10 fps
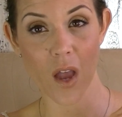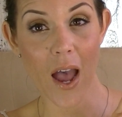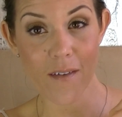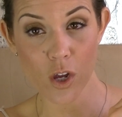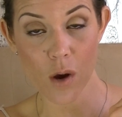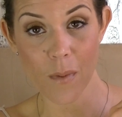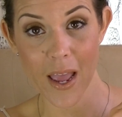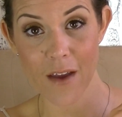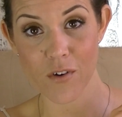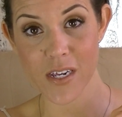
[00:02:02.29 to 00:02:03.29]
I haven't got my
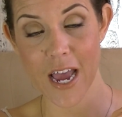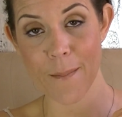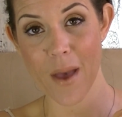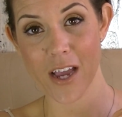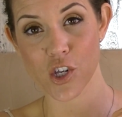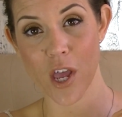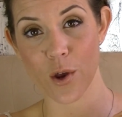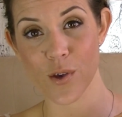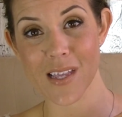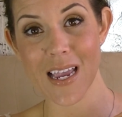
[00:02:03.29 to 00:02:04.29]
everyday MAC
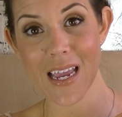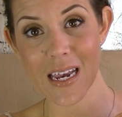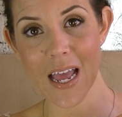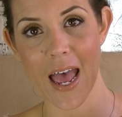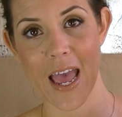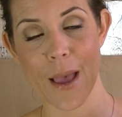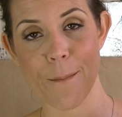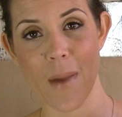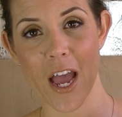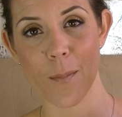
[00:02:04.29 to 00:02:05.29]
shadows in a
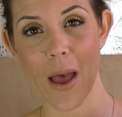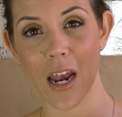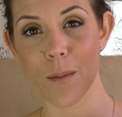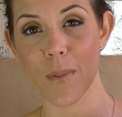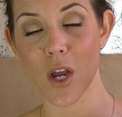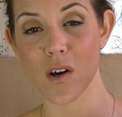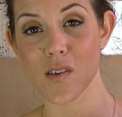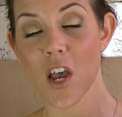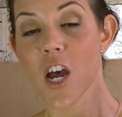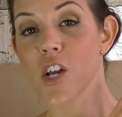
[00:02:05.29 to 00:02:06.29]
MAC palette
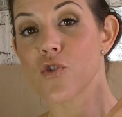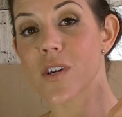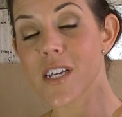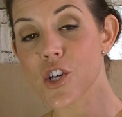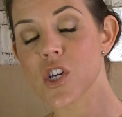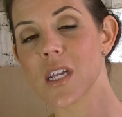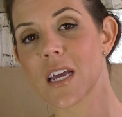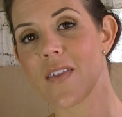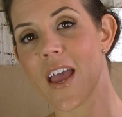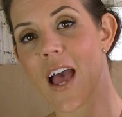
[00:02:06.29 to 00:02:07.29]
because
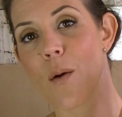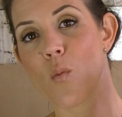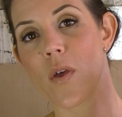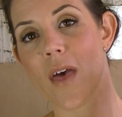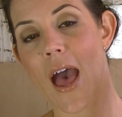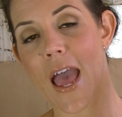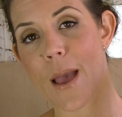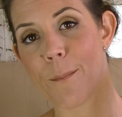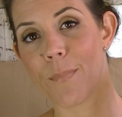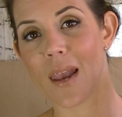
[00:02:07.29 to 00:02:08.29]
traditionally they come with
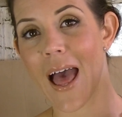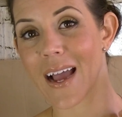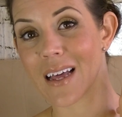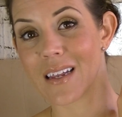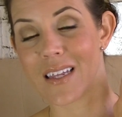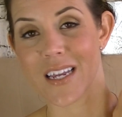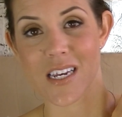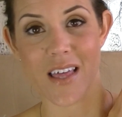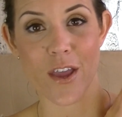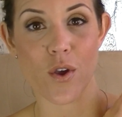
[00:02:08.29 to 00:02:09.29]
a black
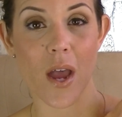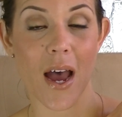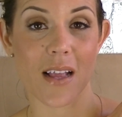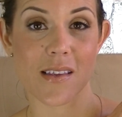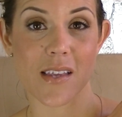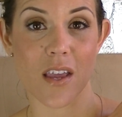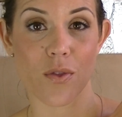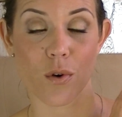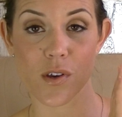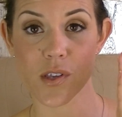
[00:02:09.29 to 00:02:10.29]
lid that you can't see
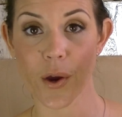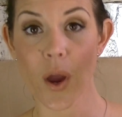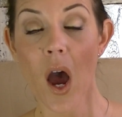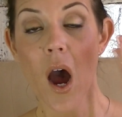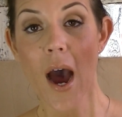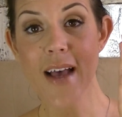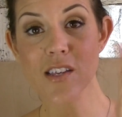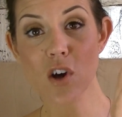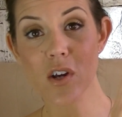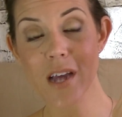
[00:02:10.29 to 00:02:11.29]
through. So I
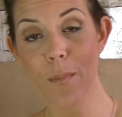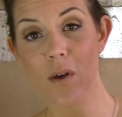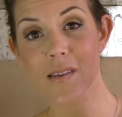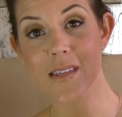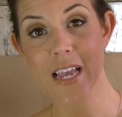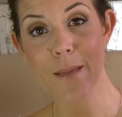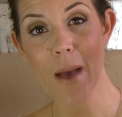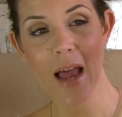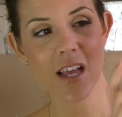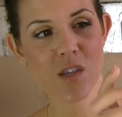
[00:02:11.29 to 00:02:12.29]
stocked up on Z
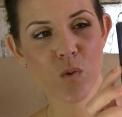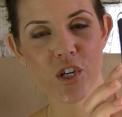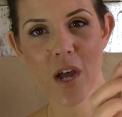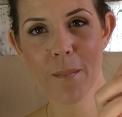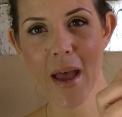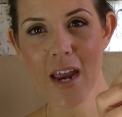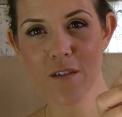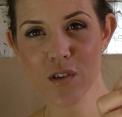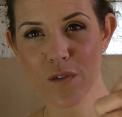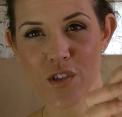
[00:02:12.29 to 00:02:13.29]
palettes, which are made of
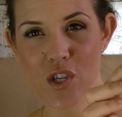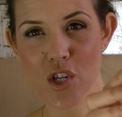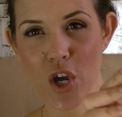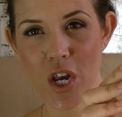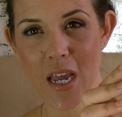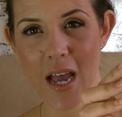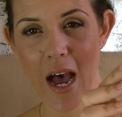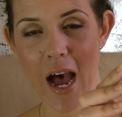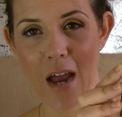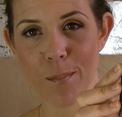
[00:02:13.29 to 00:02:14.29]
sort of sturdy
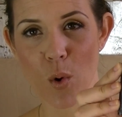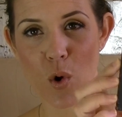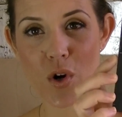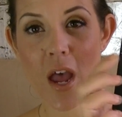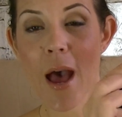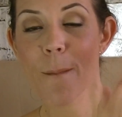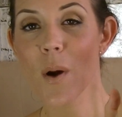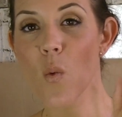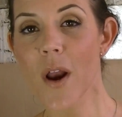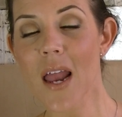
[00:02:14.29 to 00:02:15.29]
cardboard,
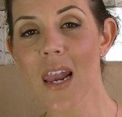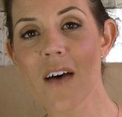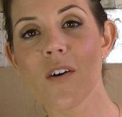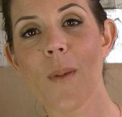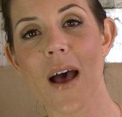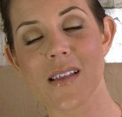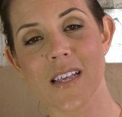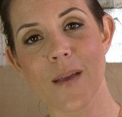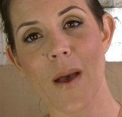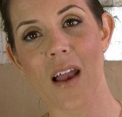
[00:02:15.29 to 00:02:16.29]
but what I love about
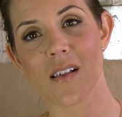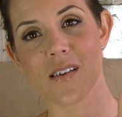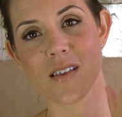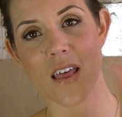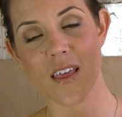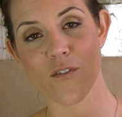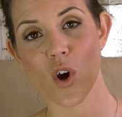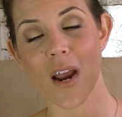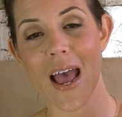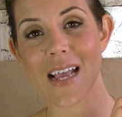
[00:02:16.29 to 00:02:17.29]
Z palettes is that they've
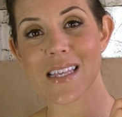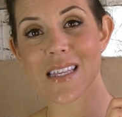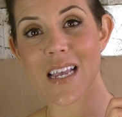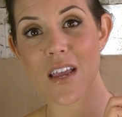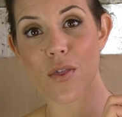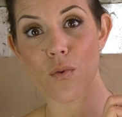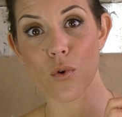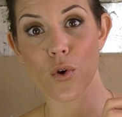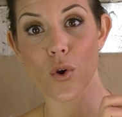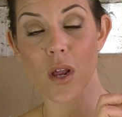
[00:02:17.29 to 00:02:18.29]
got a
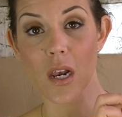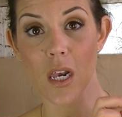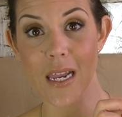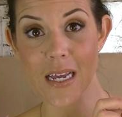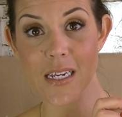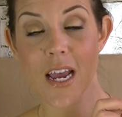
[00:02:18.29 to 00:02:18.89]
see-through lid.